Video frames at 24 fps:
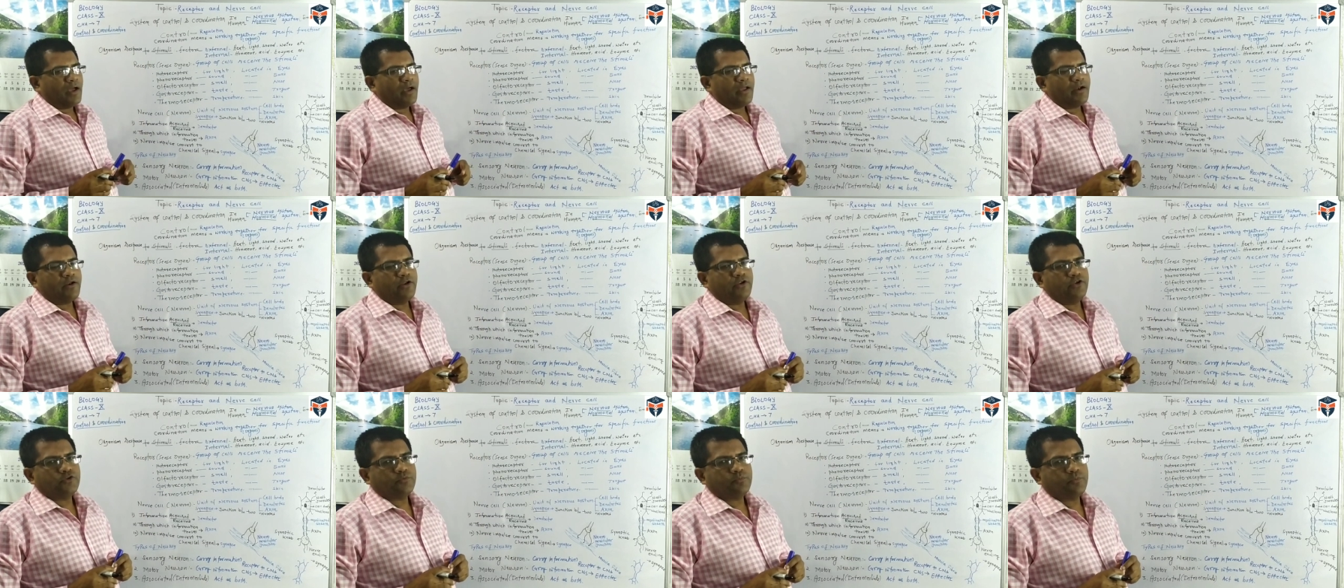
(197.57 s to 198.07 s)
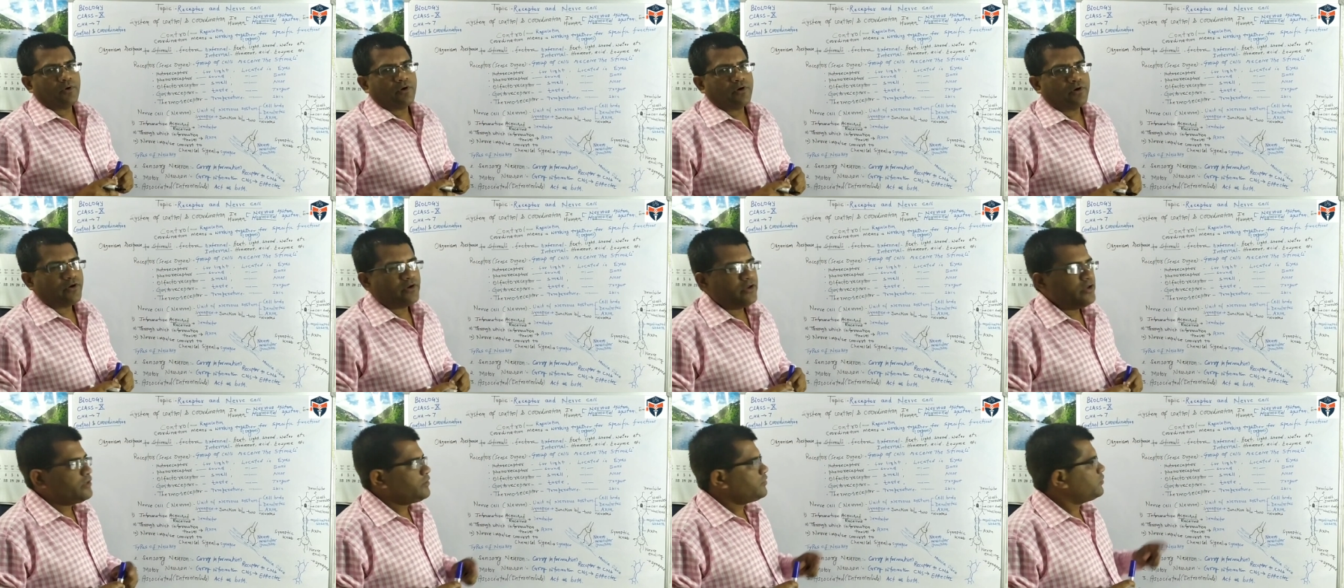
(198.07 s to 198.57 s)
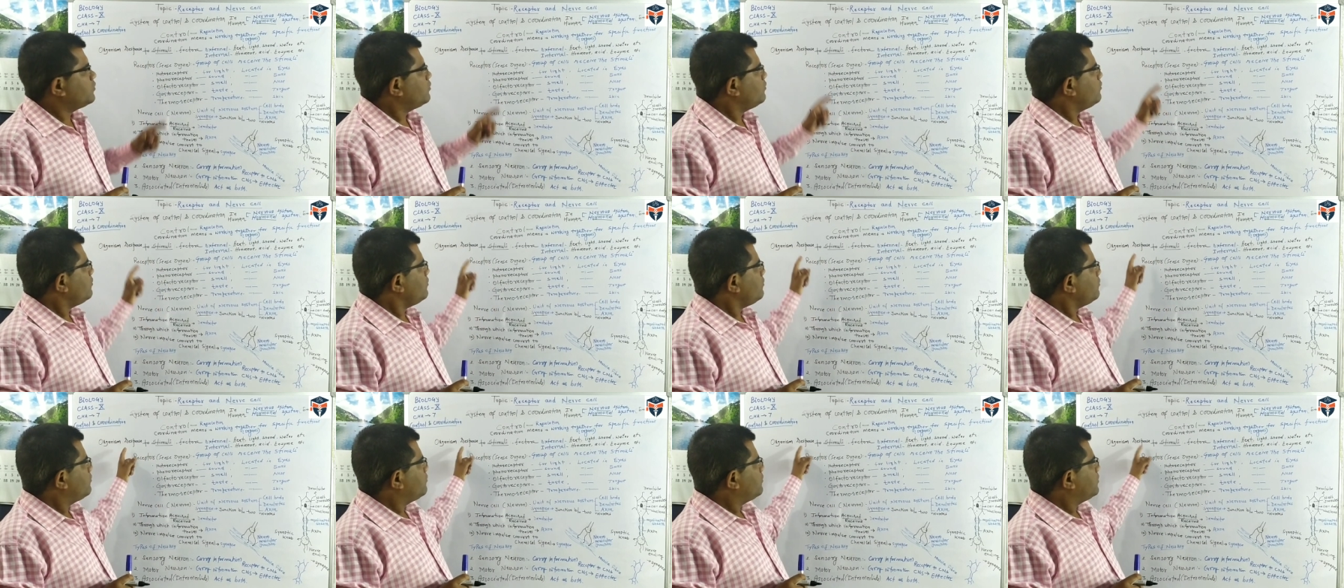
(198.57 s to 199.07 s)
are responding
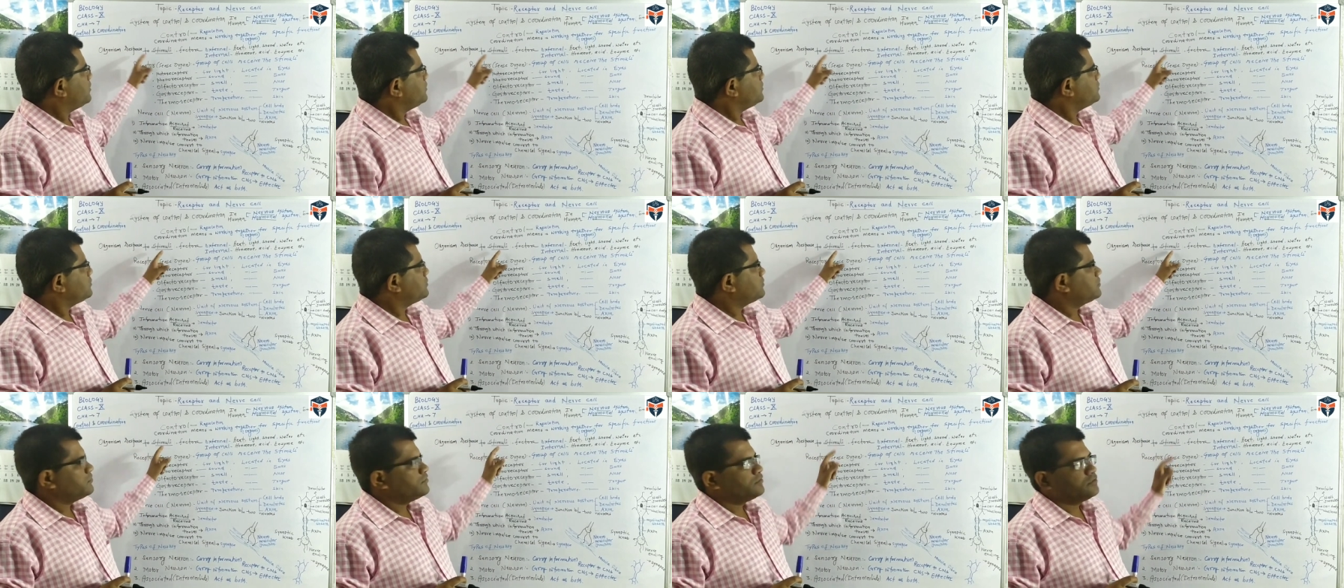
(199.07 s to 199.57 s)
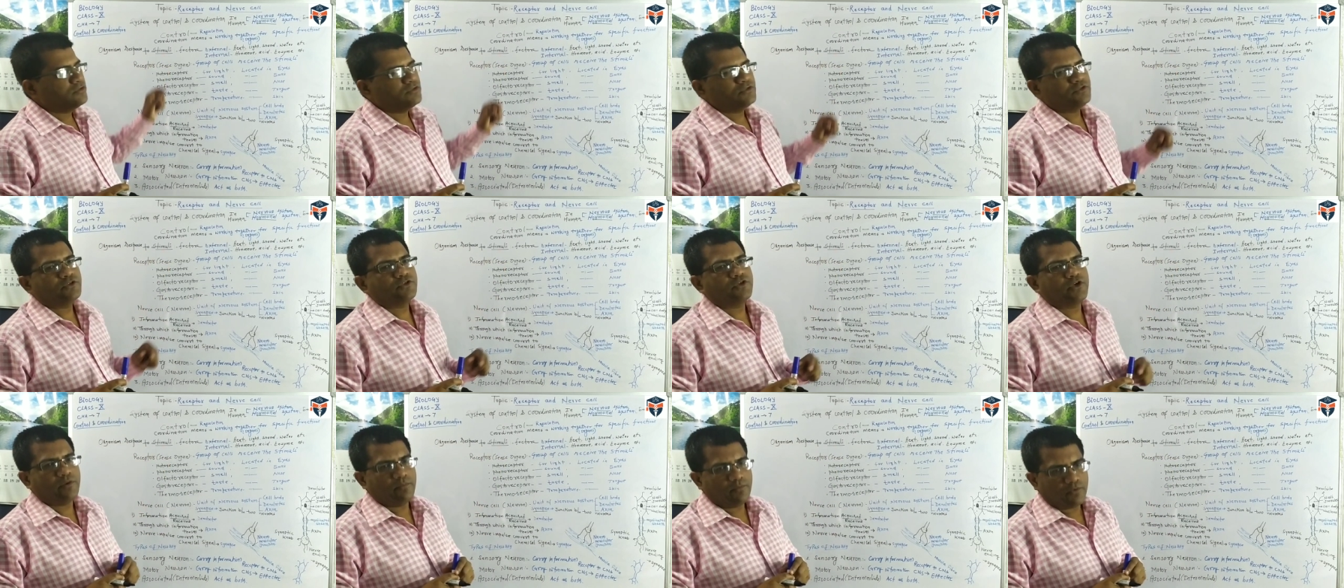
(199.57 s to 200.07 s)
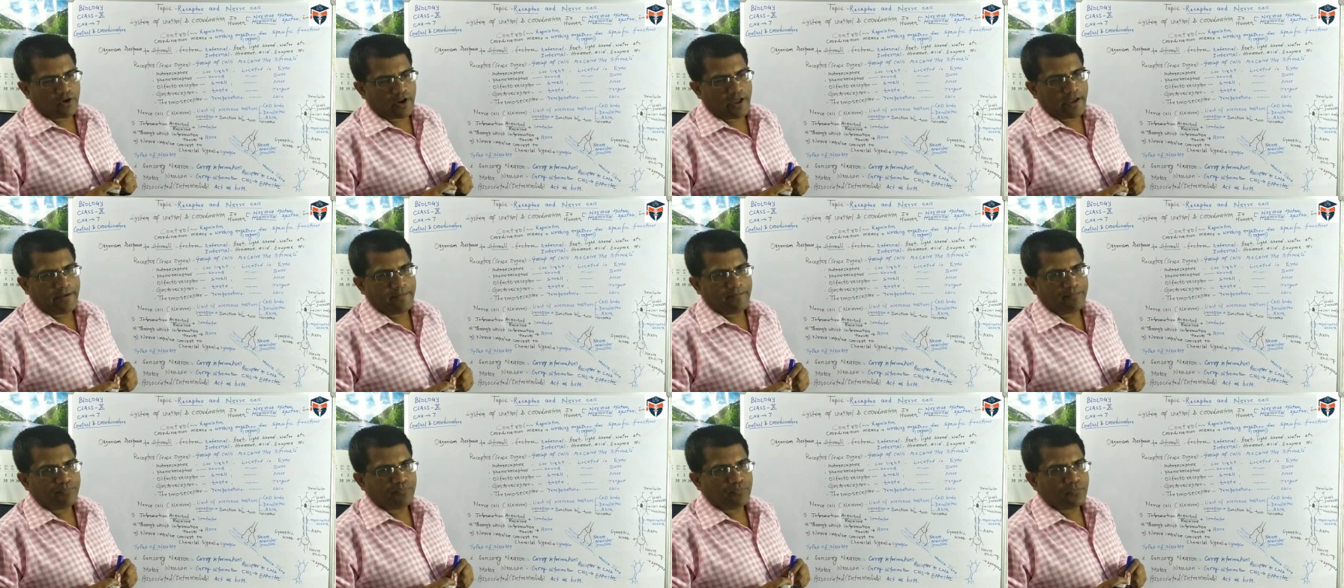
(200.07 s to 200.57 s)
towards stimuli.
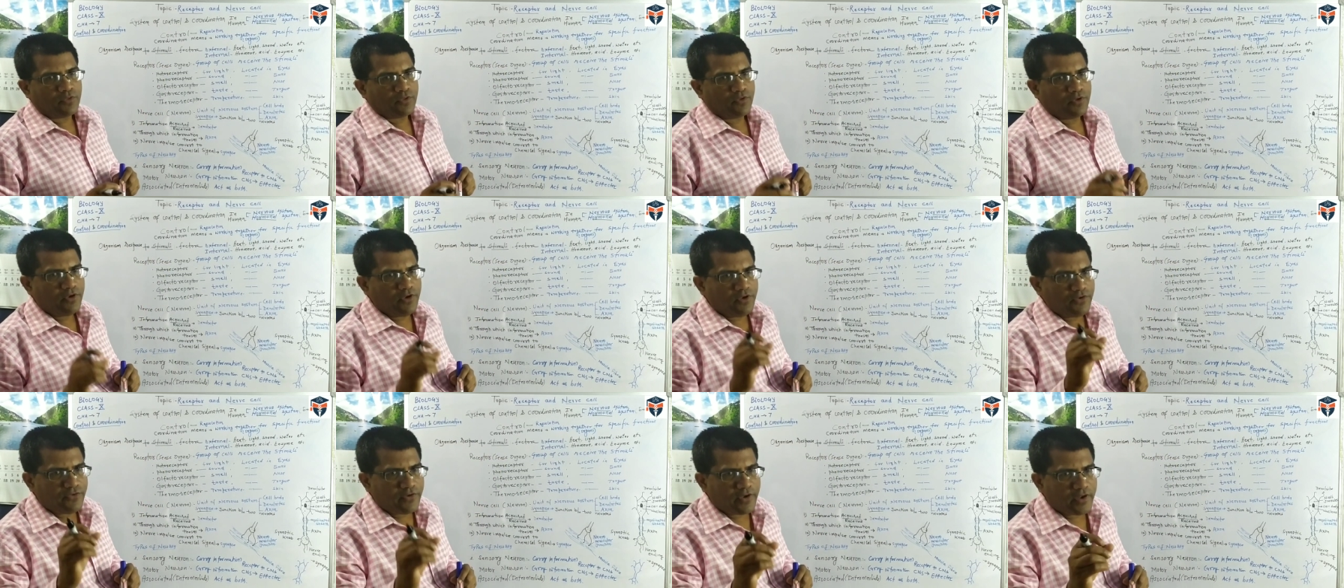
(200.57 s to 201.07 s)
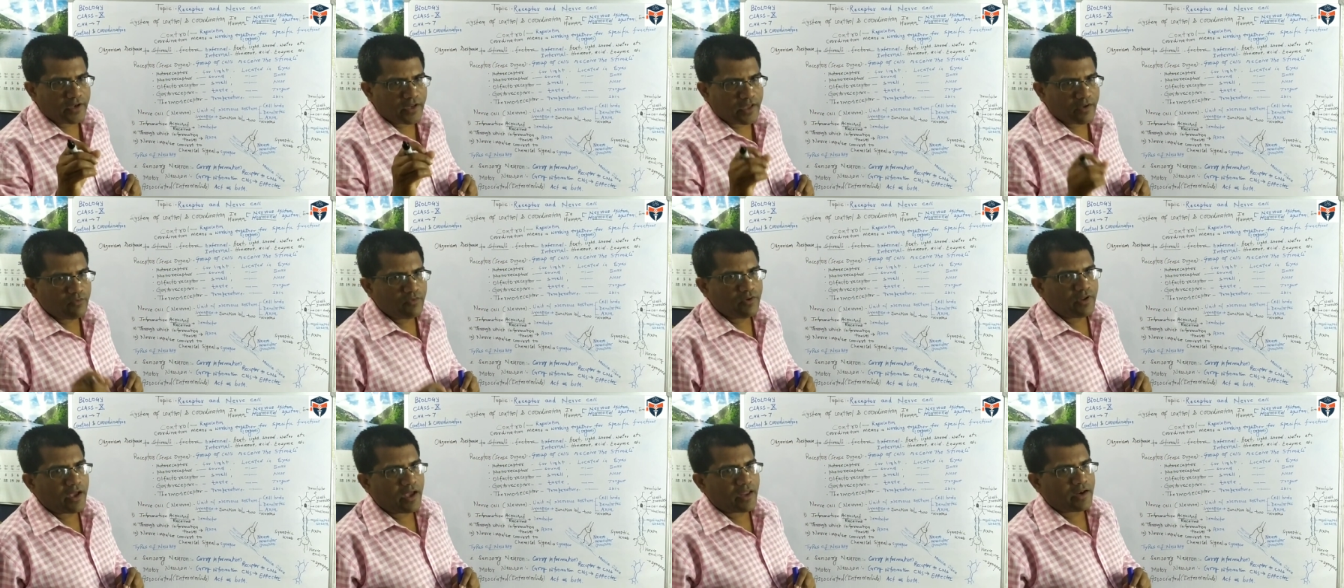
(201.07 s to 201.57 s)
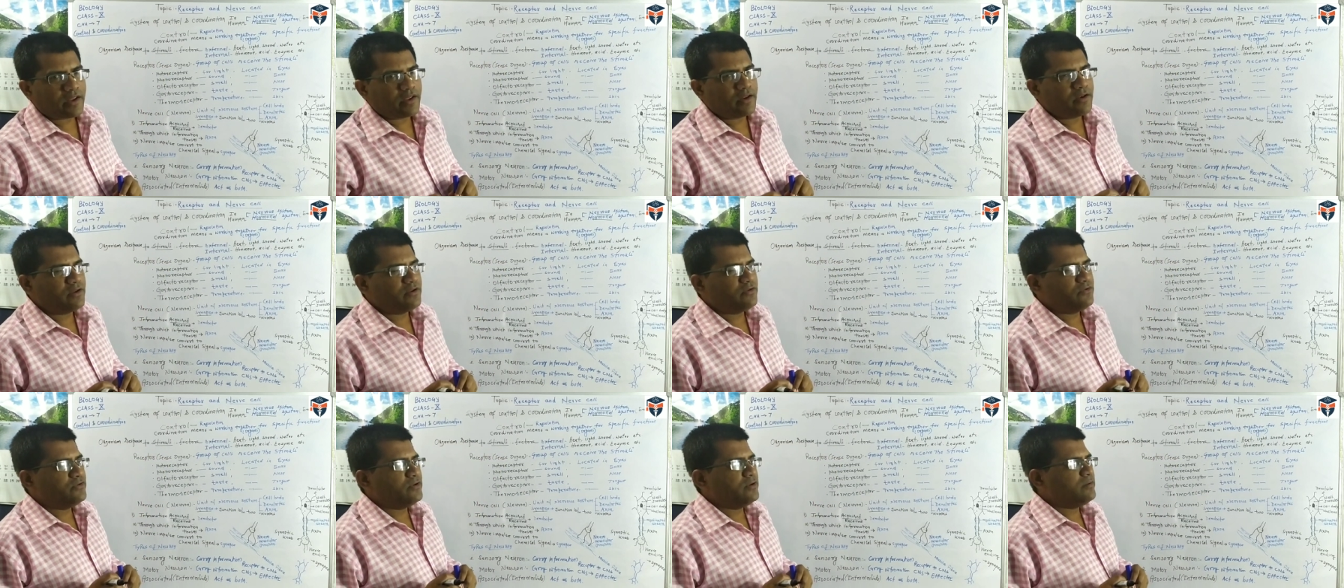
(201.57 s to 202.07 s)
Each and every
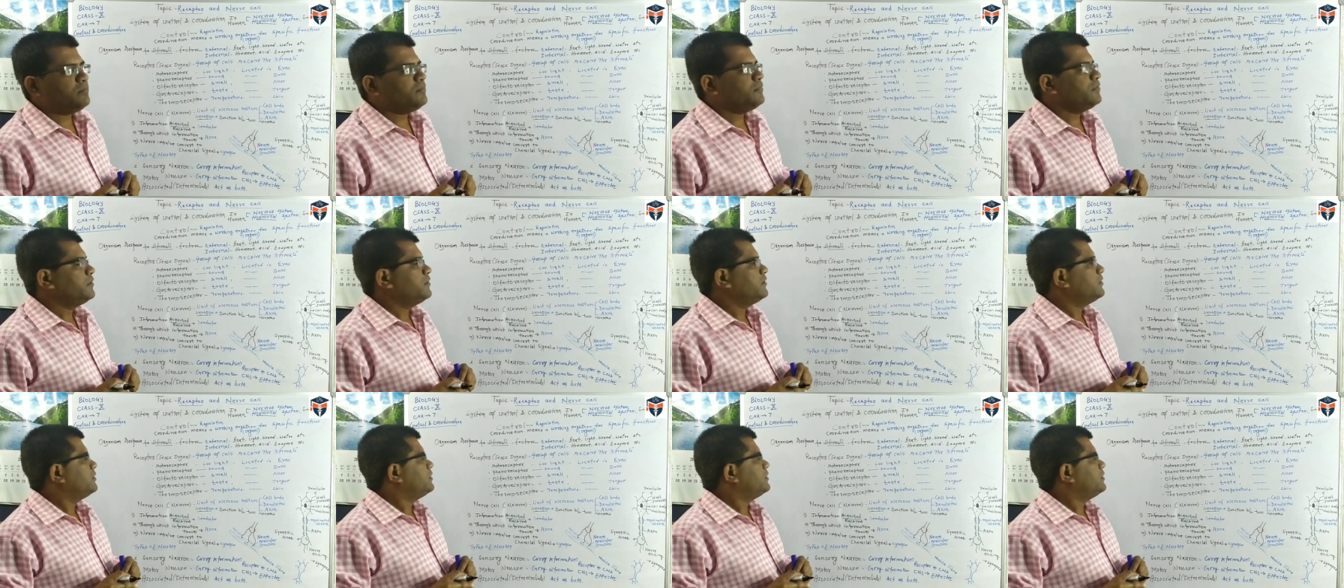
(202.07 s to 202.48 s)
organism